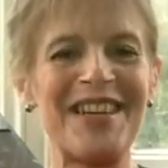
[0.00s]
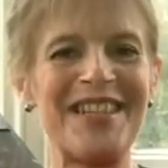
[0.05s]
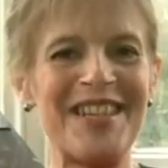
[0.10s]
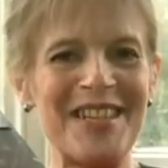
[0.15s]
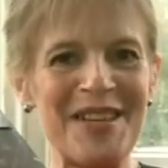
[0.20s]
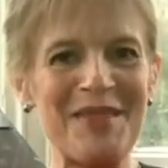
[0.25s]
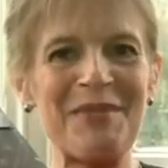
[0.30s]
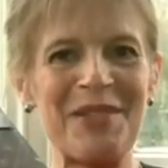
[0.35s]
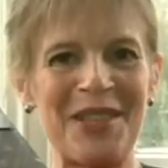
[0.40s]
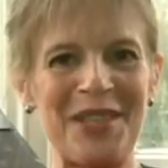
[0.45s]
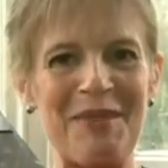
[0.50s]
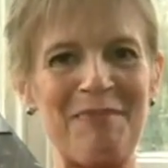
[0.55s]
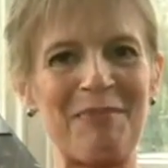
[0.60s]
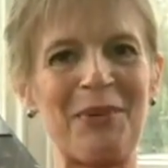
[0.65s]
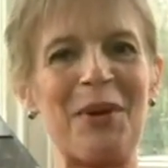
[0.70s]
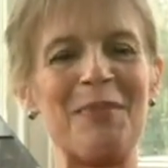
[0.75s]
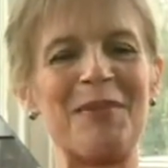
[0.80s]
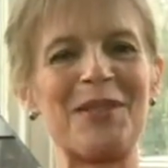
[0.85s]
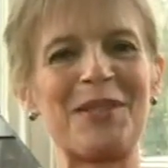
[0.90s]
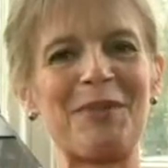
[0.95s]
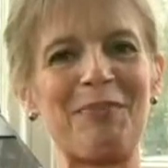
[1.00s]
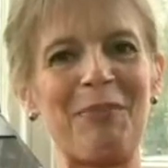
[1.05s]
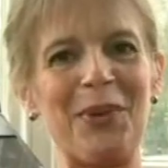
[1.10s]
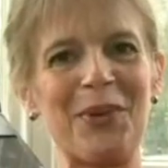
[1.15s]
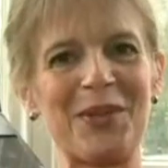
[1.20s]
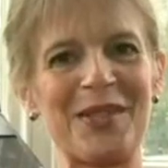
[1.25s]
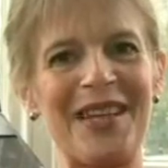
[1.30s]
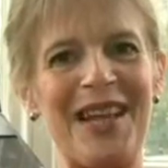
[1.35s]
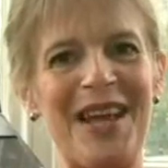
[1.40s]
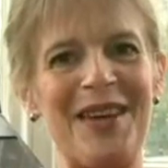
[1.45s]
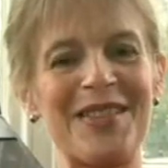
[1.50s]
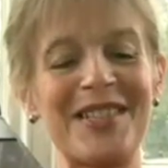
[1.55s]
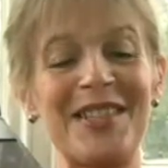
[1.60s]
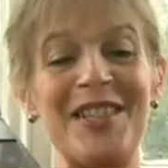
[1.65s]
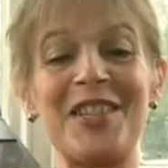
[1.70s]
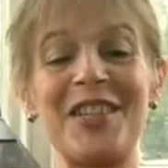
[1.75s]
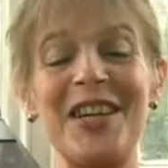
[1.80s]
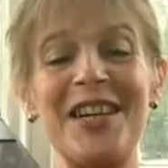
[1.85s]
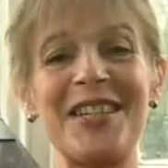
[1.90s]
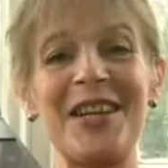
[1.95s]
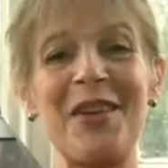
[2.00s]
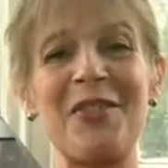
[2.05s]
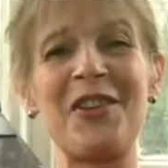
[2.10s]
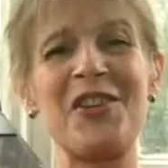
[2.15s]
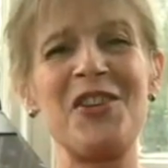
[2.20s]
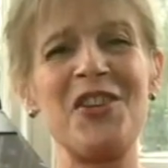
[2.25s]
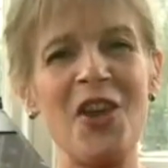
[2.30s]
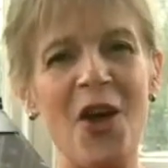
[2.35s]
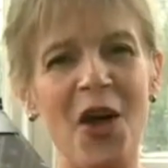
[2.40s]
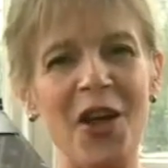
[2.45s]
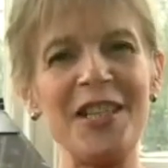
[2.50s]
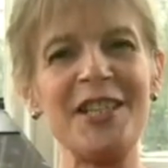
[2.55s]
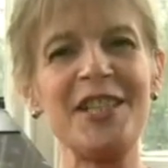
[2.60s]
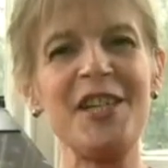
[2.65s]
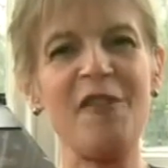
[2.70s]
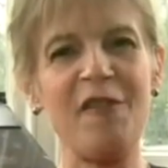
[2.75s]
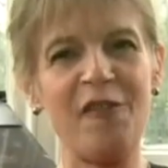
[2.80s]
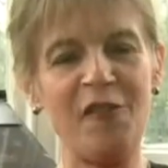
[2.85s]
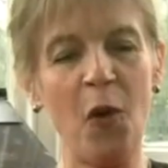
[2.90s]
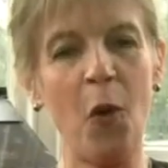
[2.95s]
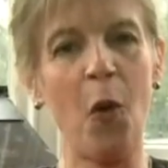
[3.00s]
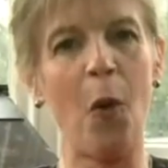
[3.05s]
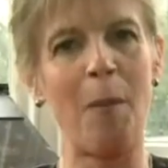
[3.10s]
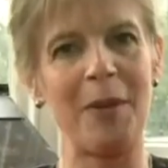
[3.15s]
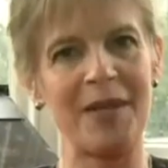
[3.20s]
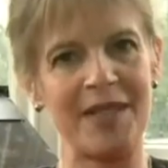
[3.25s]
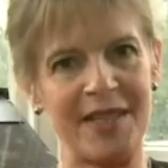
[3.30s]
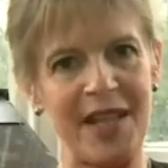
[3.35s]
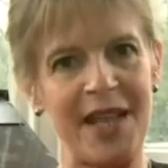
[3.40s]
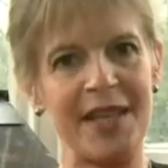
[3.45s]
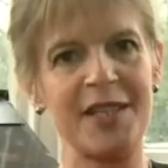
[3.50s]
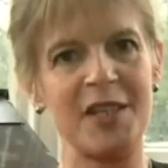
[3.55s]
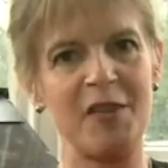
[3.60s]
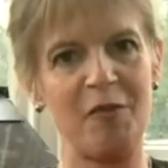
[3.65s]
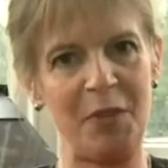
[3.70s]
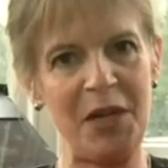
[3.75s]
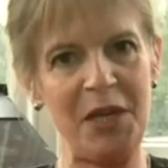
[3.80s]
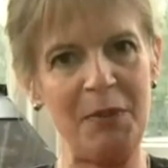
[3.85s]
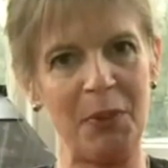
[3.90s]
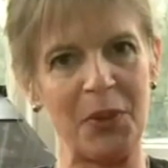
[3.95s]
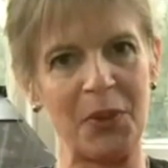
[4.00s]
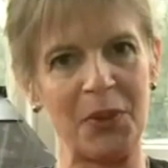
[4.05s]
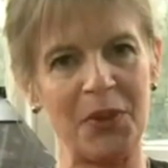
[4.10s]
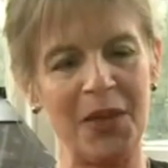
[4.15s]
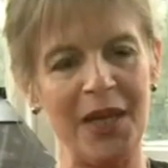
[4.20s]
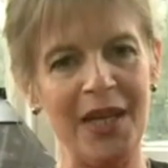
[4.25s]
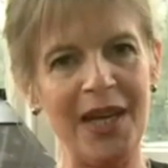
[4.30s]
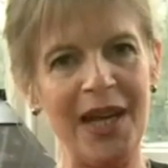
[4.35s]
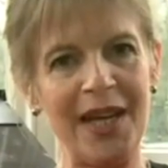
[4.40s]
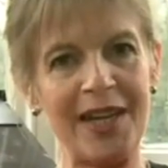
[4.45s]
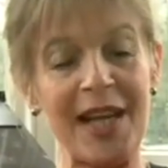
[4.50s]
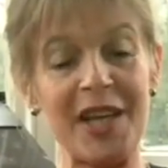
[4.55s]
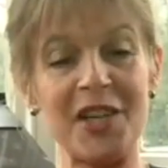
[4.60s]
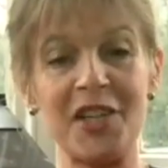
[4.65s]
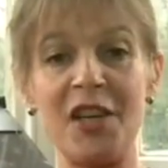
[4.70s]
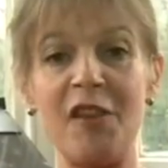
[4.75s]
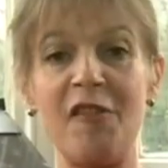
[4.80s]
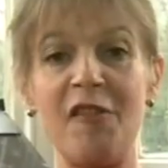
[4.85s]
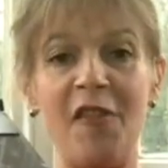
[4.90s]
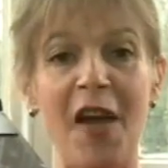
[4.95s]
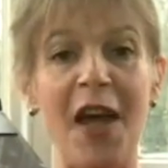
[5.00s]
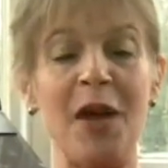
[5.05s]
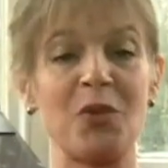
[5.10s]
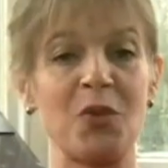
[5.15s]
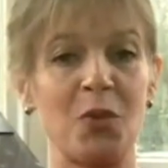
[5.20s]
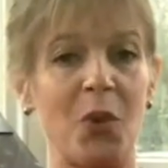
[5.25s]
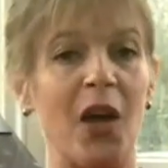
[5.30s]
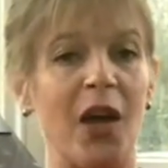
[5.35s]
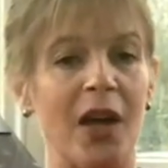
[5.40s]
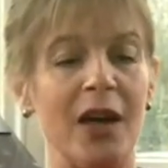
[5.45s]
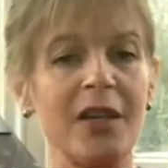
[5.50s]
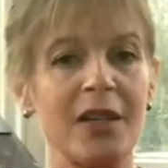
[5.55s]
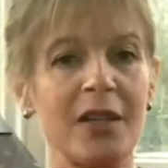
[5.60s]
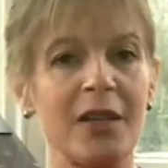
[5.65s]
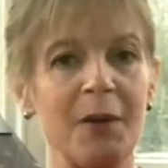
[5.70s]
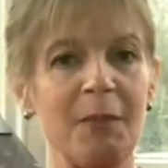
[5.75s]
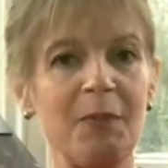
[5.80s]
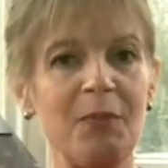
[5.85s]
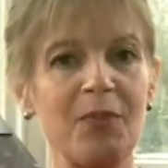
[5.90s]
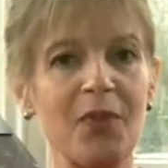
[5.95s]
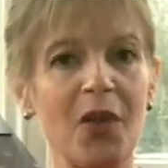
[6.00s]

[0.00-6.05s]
They did it with the employment support allowance. And it turned out that 94% of people had actually found work